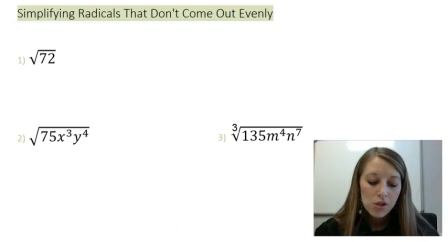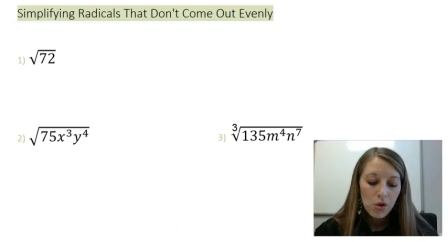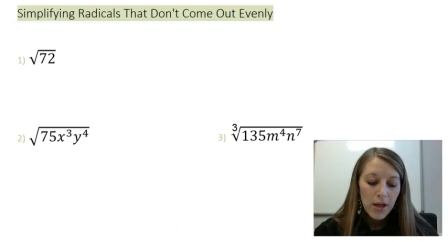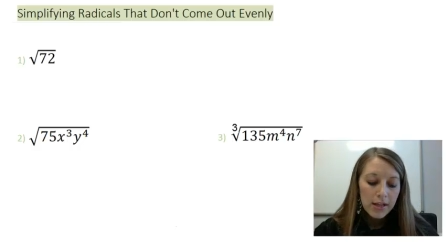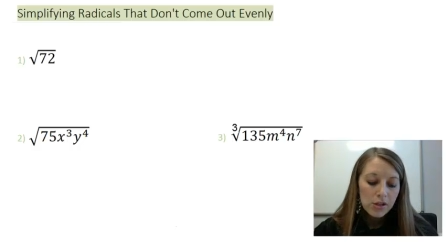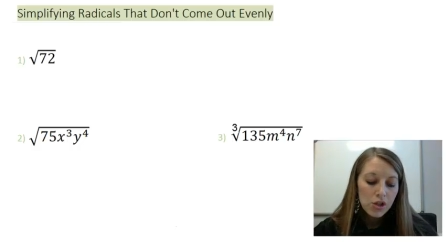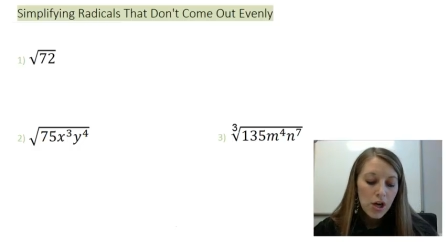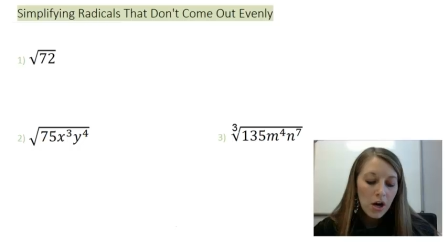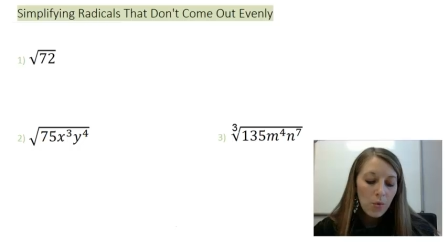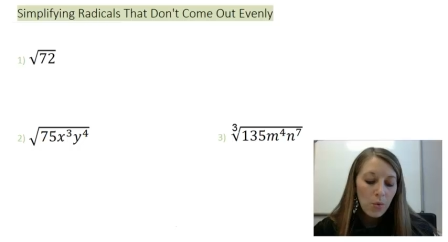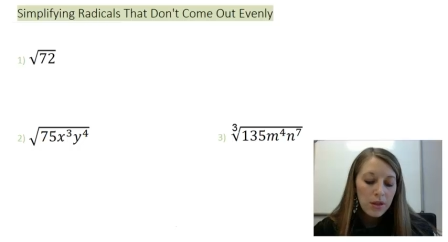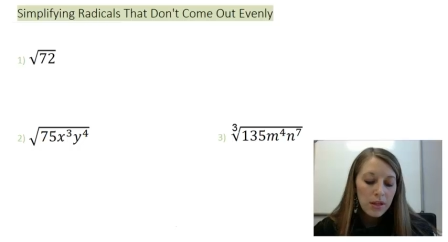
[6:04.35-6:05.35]
So let's
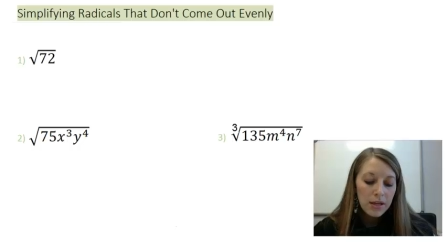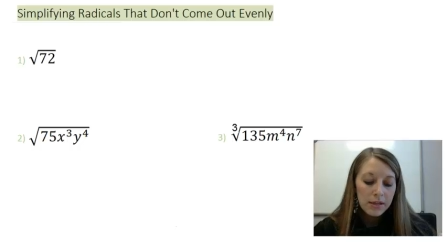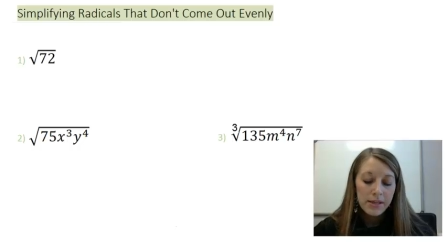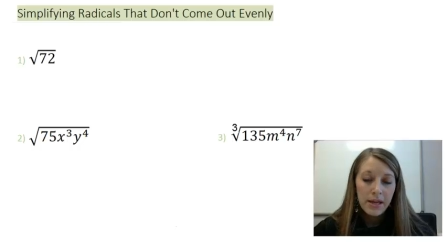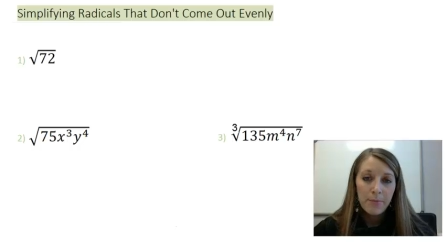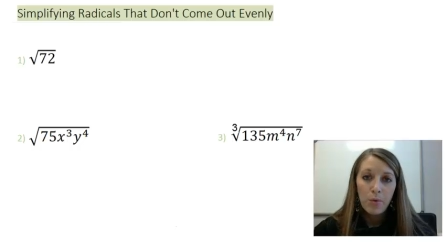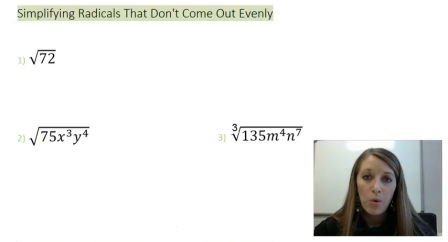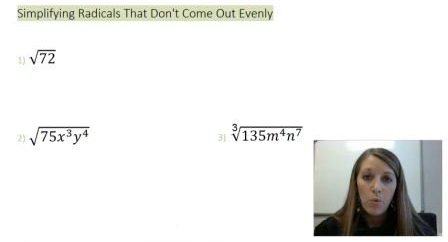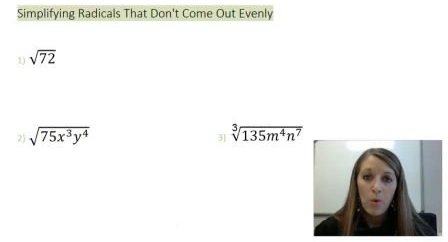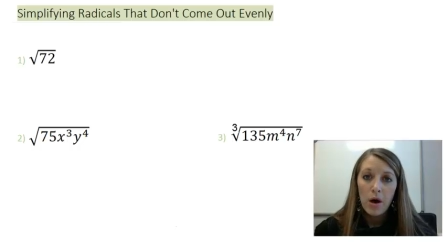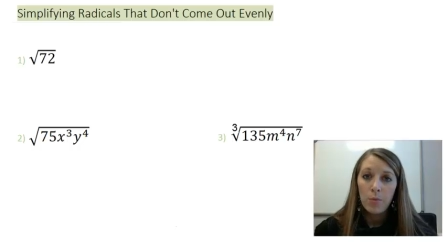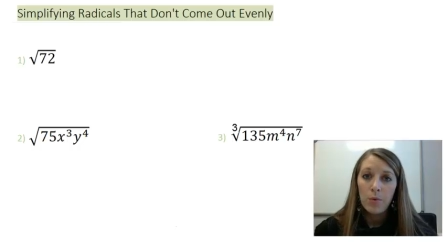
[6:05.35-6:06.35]
start with example
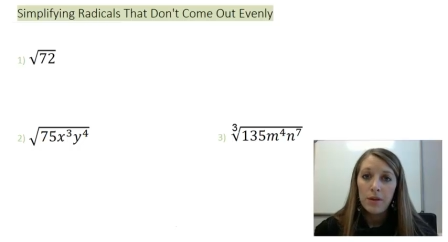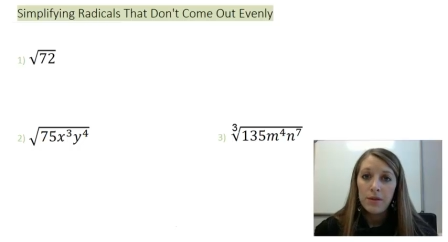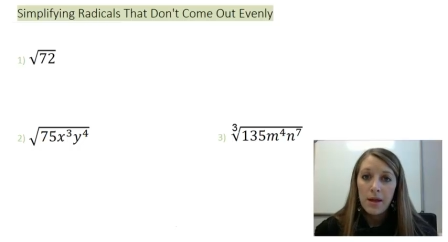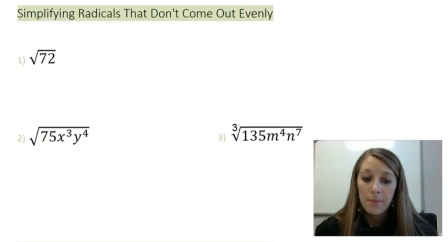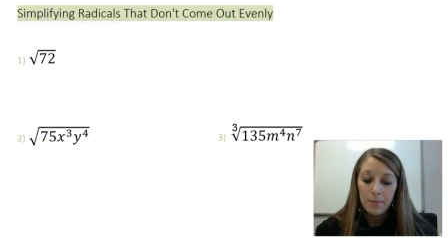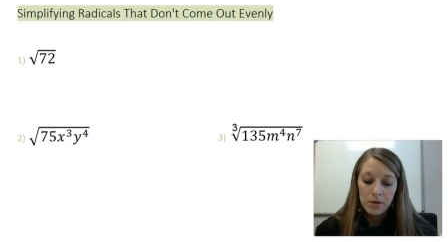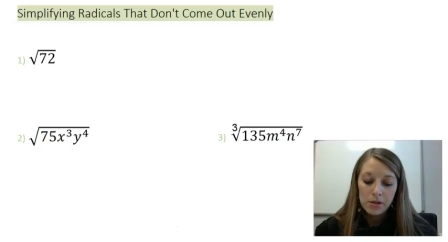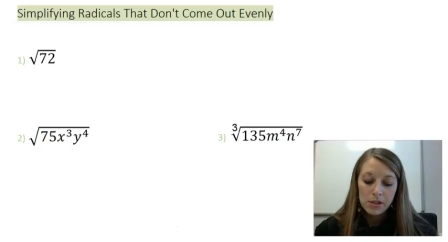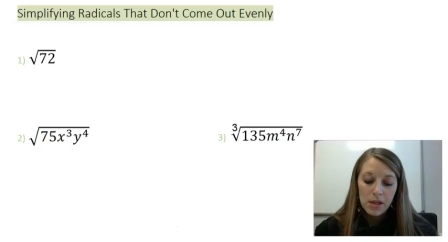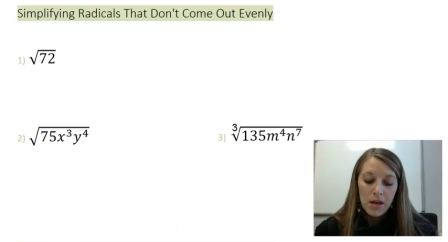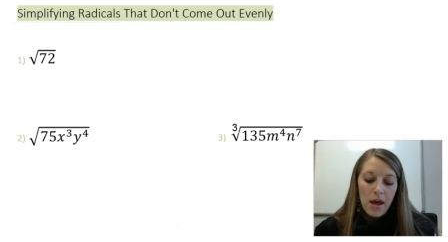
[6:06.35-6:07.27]
one with numbers.